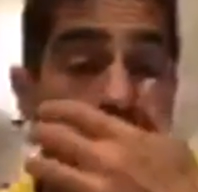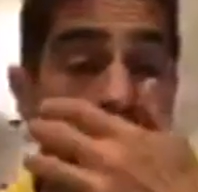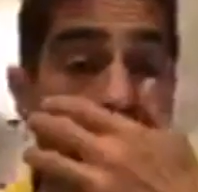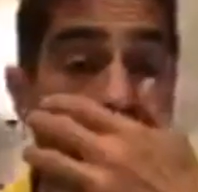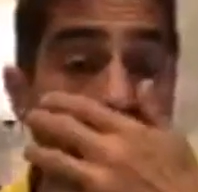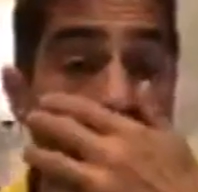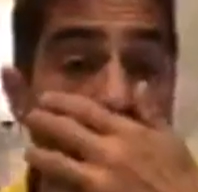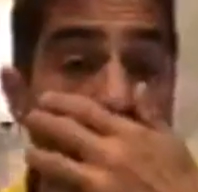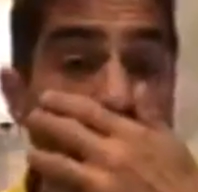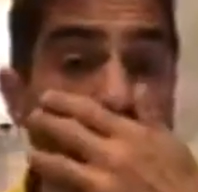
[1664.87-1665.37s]

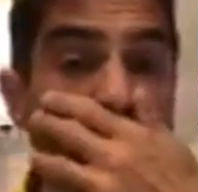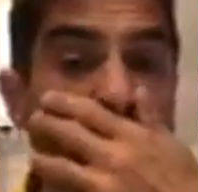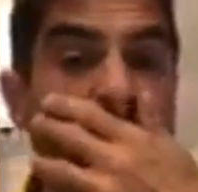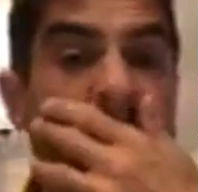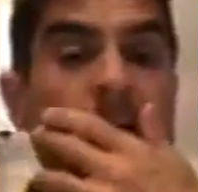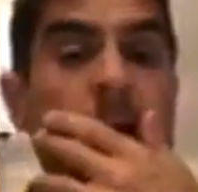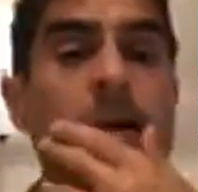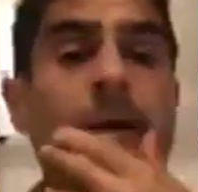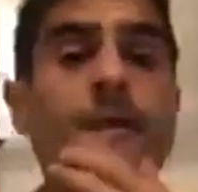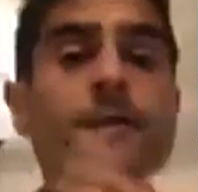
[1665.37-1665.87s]
horrendously.
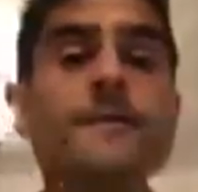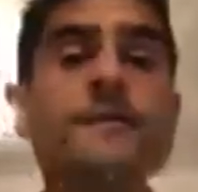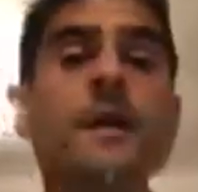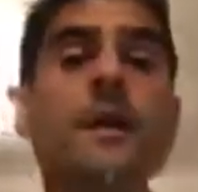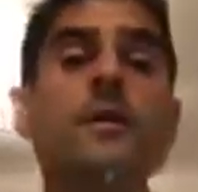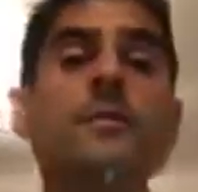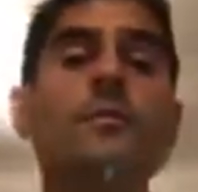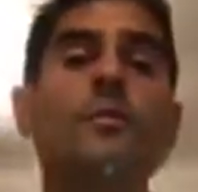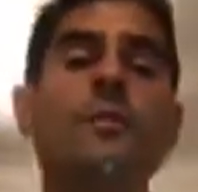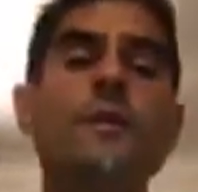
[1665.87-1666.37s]

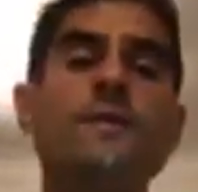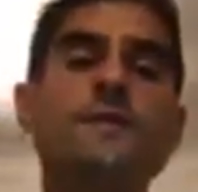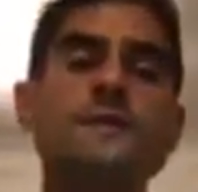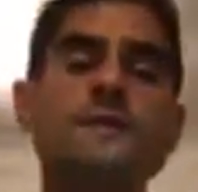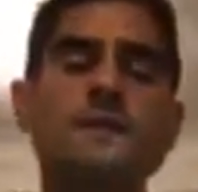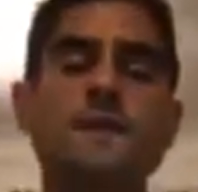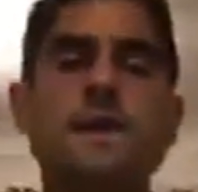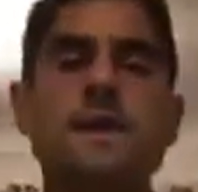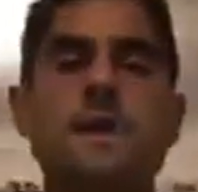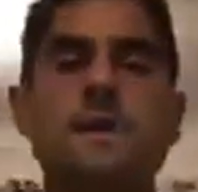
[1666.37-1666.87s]
So with
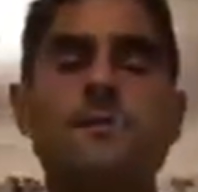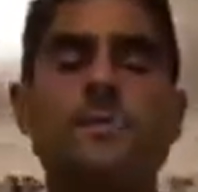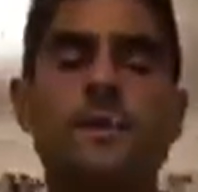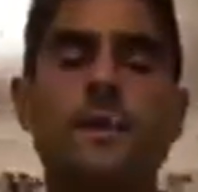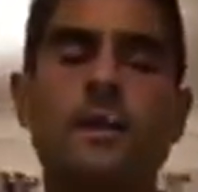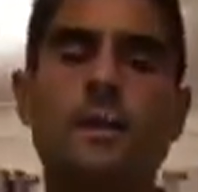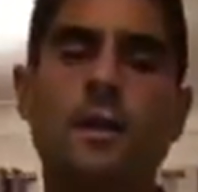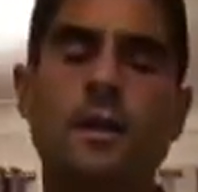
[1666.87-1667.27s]
sleep,